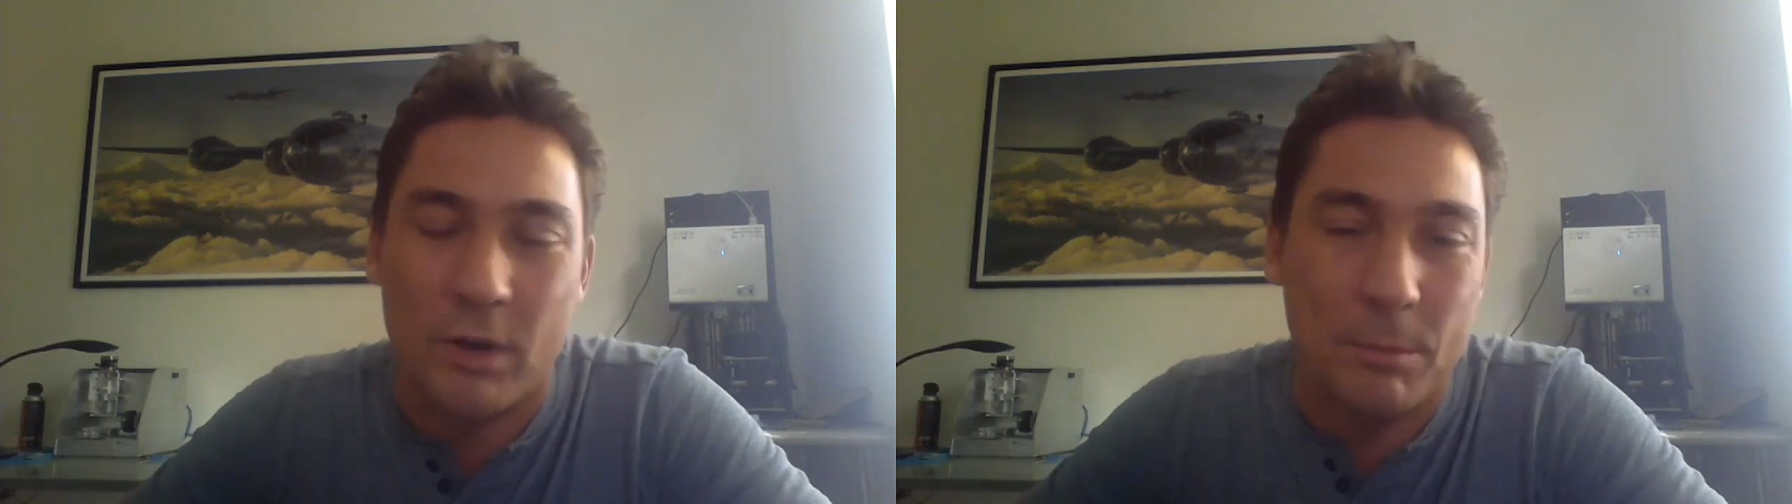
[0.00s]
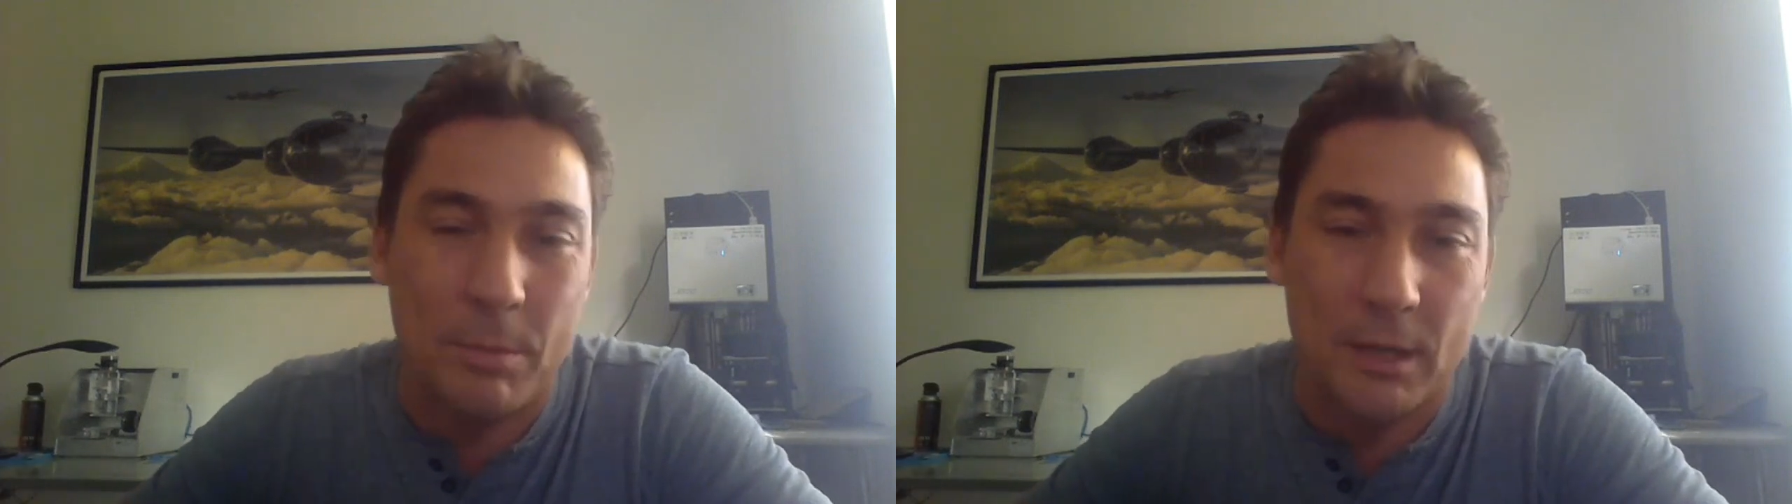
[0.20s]

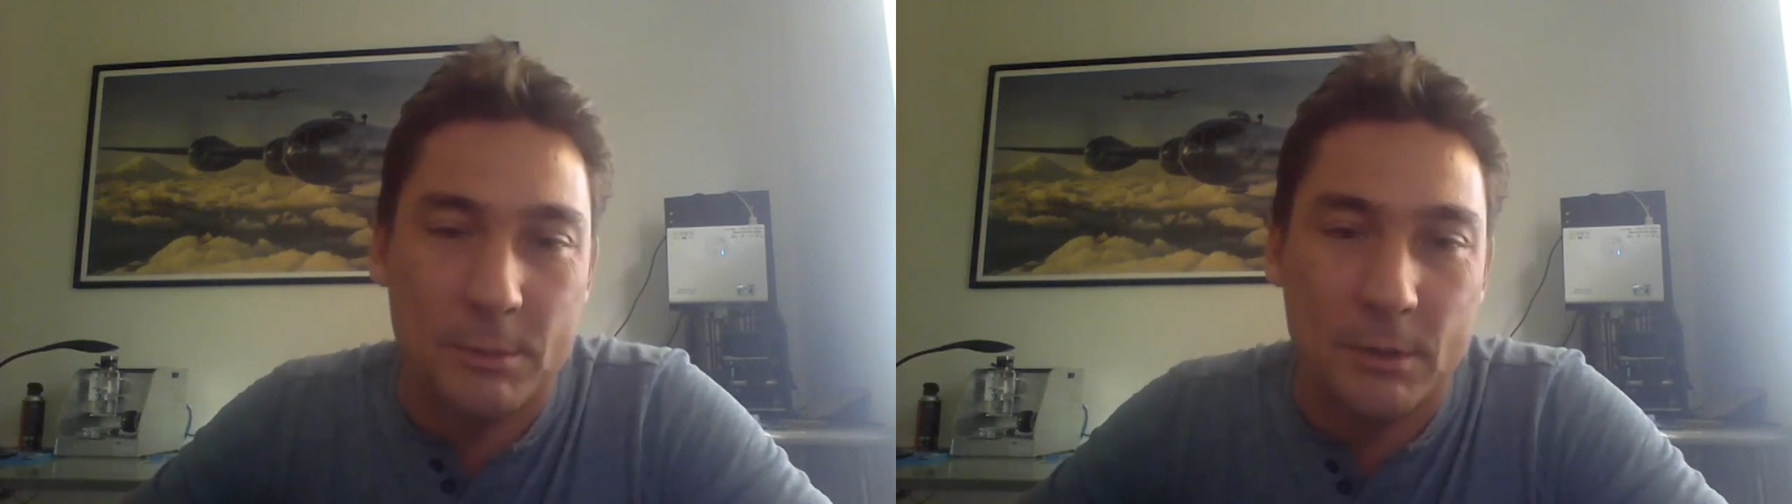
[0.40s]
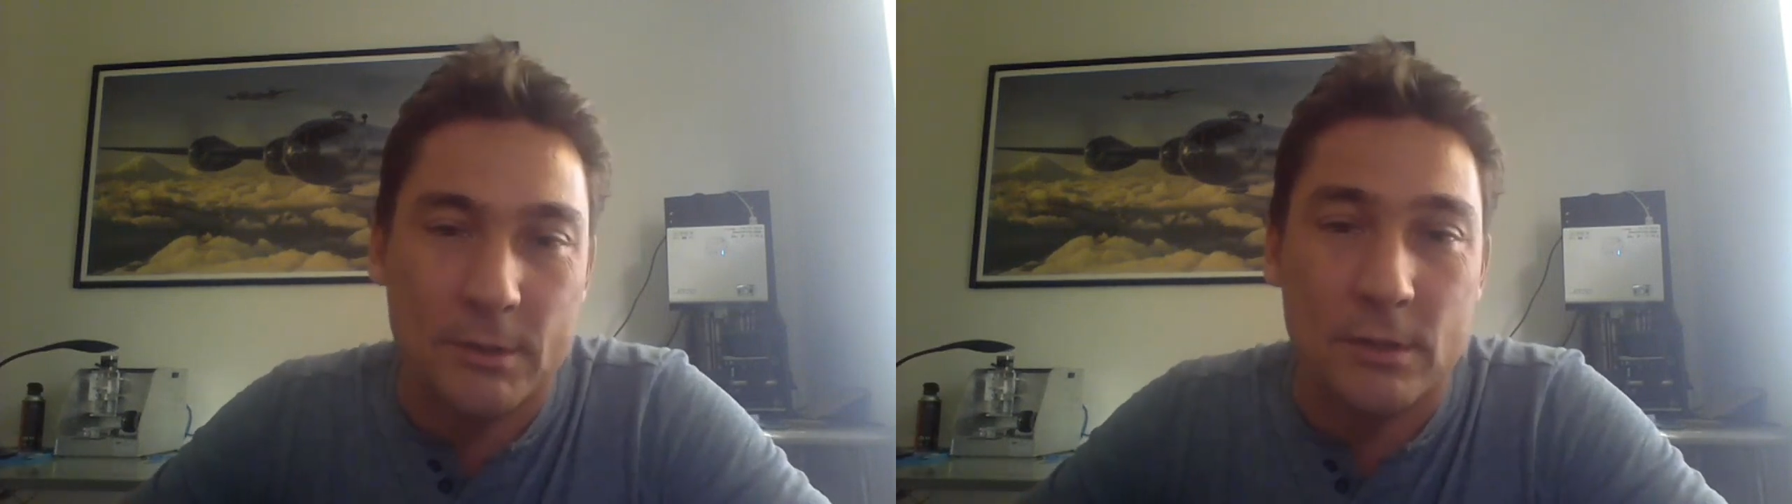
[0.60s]
great part
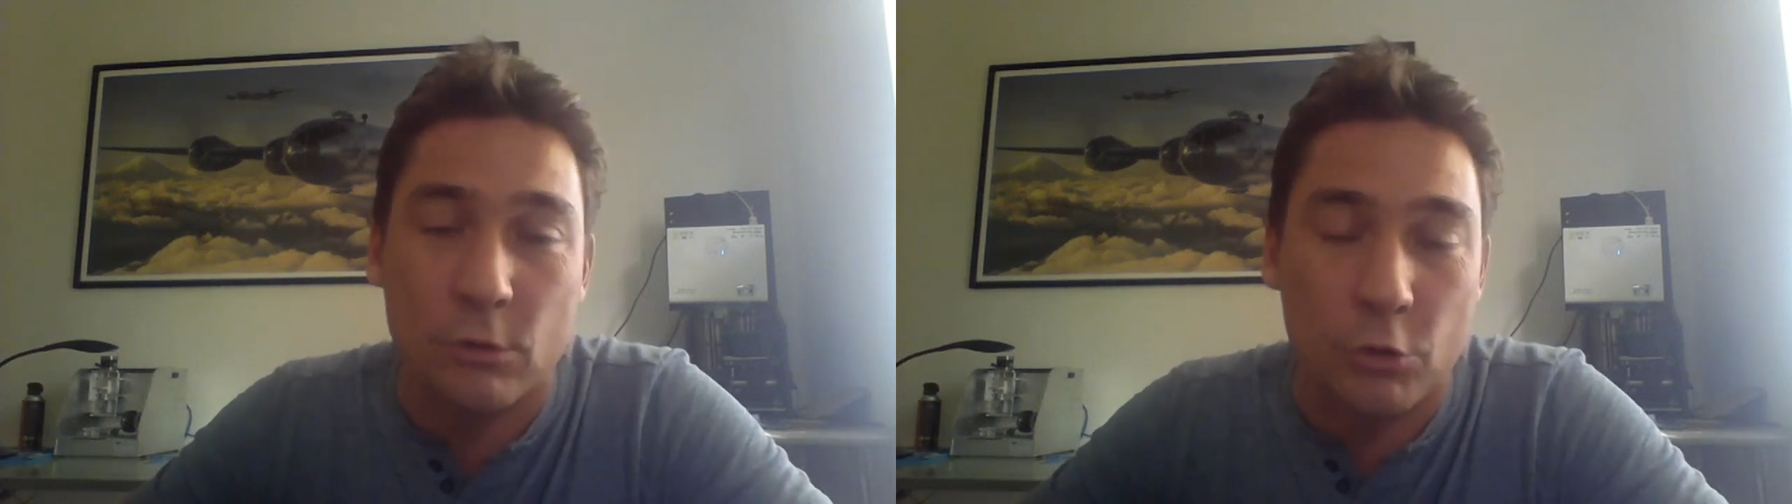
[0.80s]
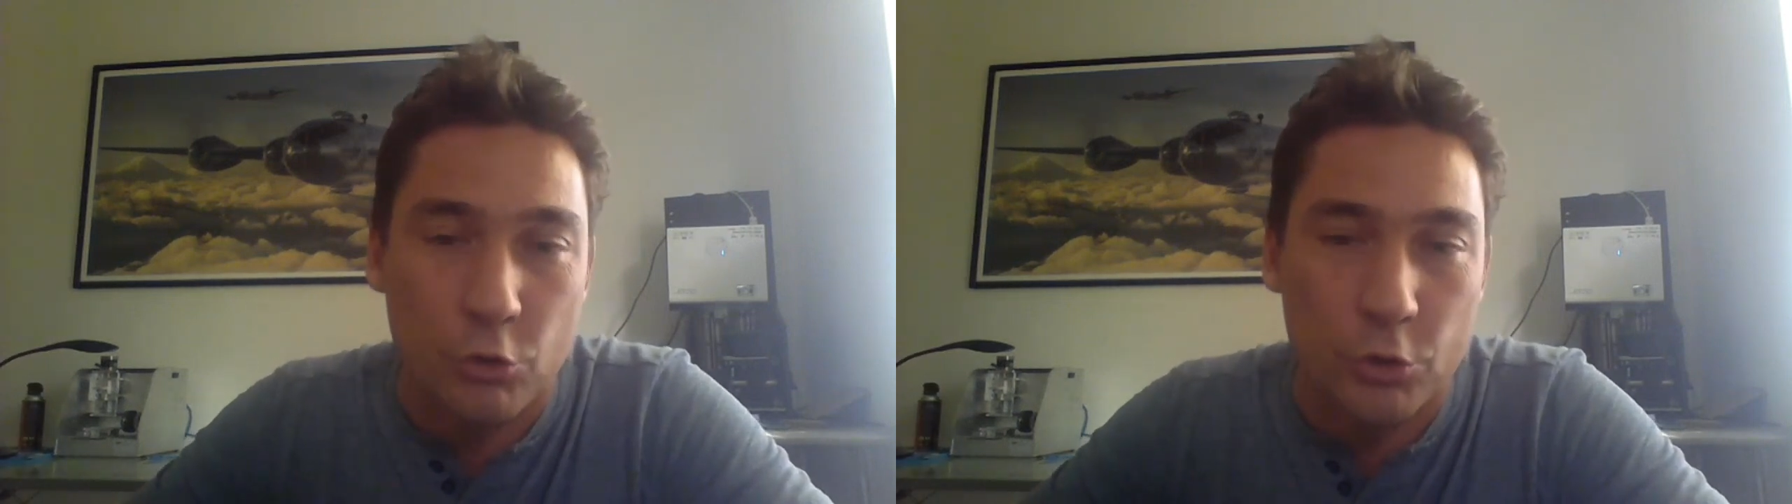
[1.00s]
because there's
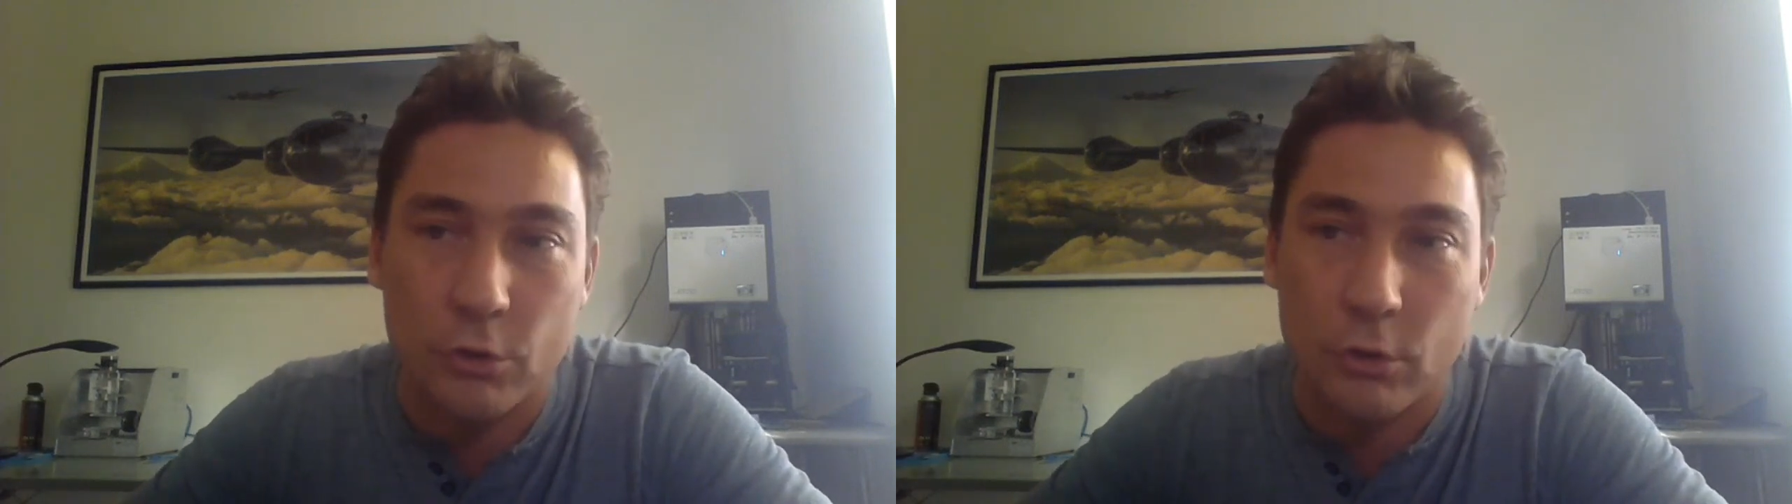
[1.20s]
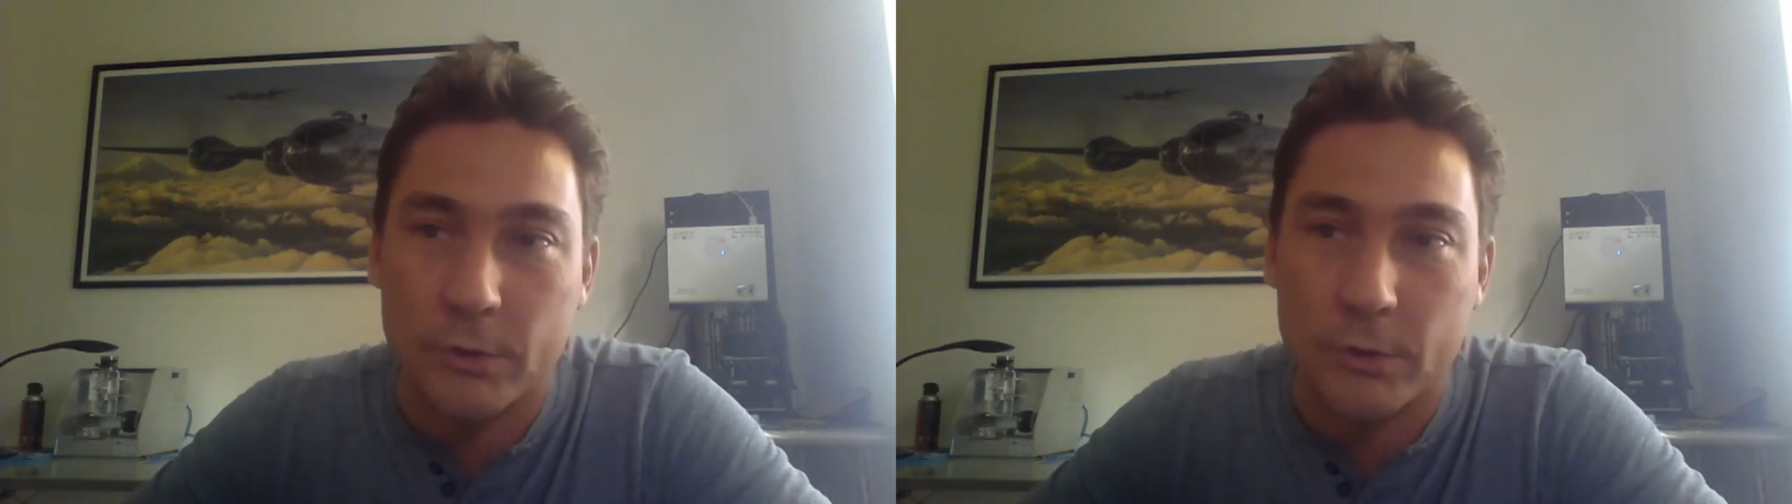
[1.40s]
no culture,